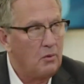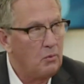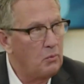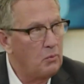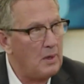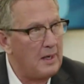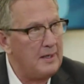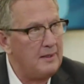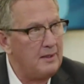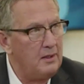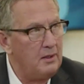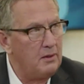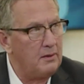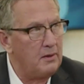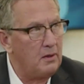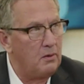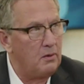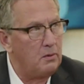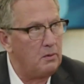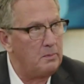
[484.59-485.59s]
right here at
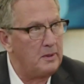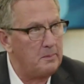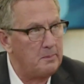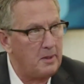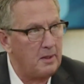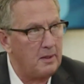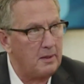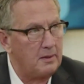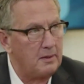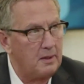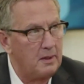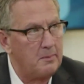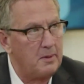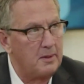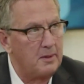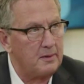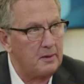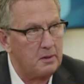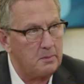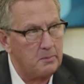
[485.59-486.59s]
home in America
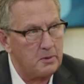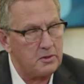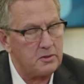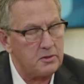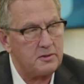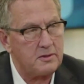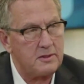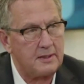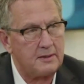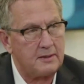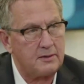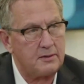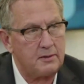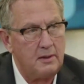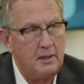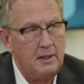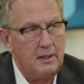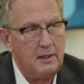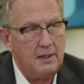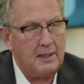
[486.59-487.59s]
among the commercial sector
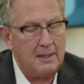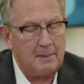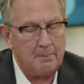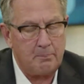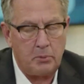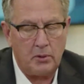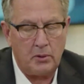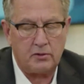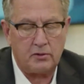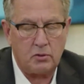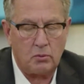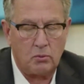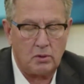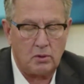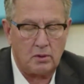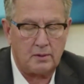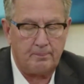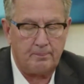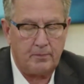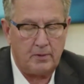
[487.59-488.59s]
and put it to
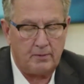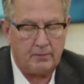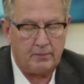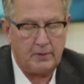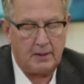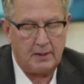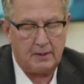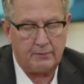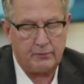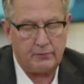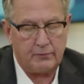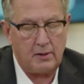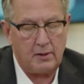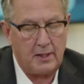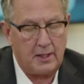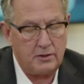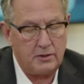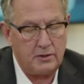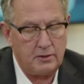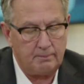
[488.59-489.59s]
work for our
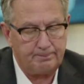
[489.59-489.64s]
nation.